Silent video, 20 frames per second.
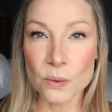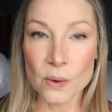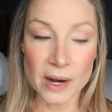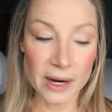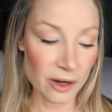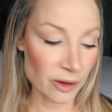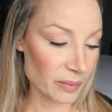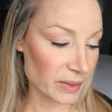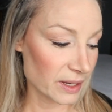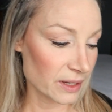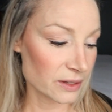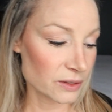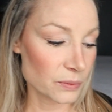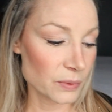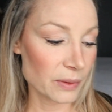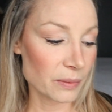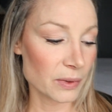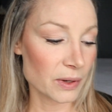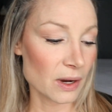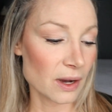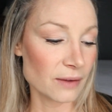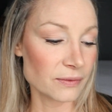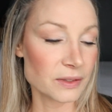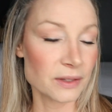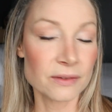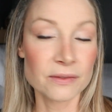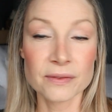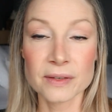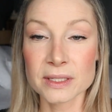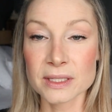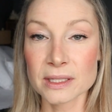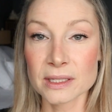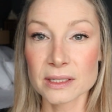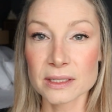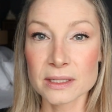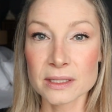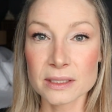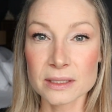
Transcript: choir because we would often visit